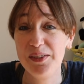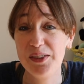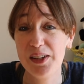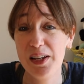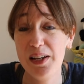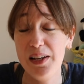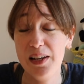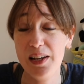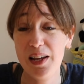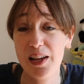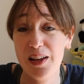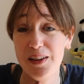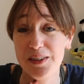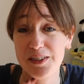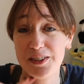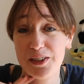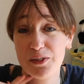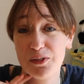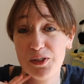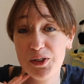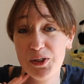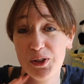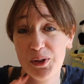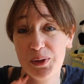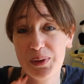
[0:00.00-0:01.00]
the last
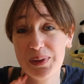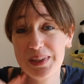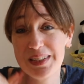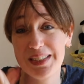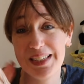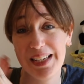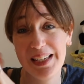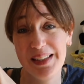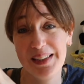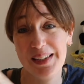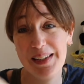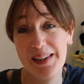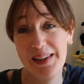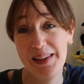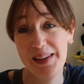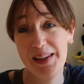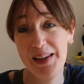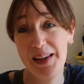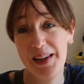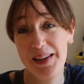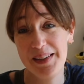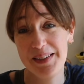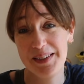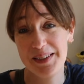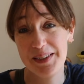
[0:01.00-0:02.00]
of the dogs and the
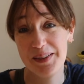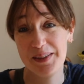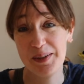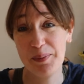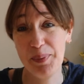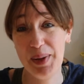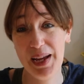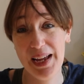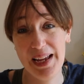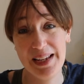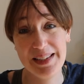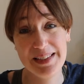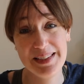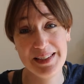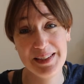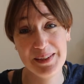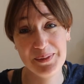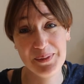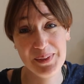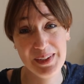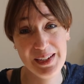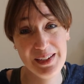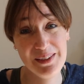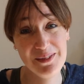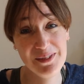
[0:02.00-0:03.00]
last of the pets that
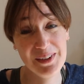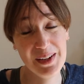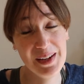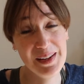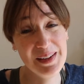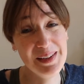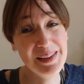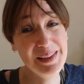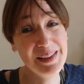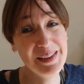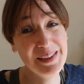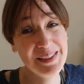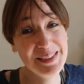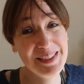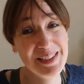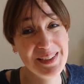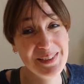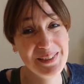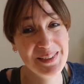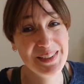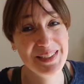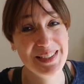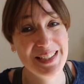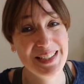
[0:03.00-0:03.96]
we've looked through